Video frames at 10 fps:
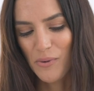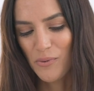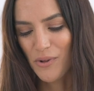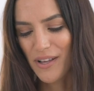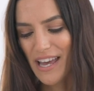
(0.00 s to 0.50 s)

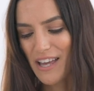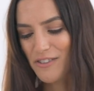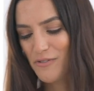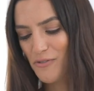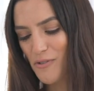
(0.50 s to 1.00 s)
will get
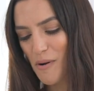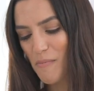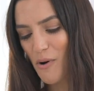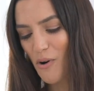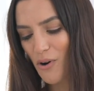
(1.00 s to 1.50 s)

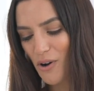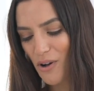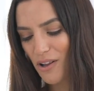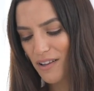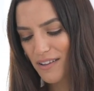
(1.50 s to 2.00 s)
from
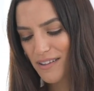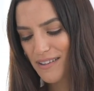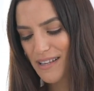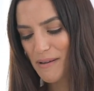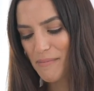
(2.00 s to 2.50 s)
all
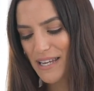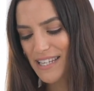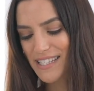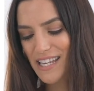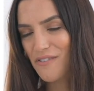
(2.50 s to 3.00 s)
the
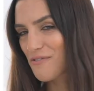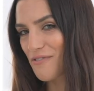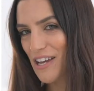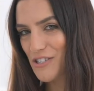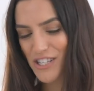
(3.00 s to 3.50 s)
amazing
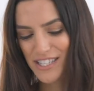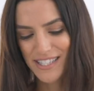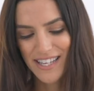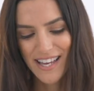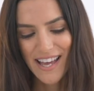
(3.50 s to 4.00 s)
veggies
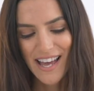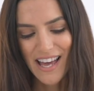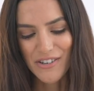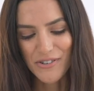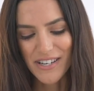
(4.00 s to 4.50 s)

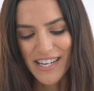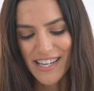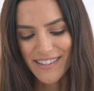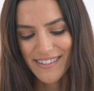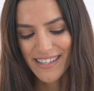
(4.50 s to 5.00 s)

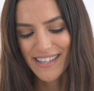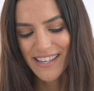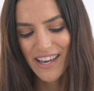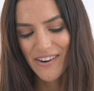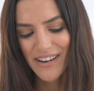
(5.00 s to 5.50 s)
underneath. The
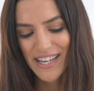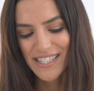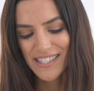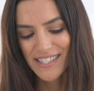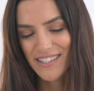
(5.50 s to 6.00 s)

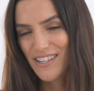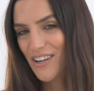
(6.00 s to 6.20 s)
carrots, the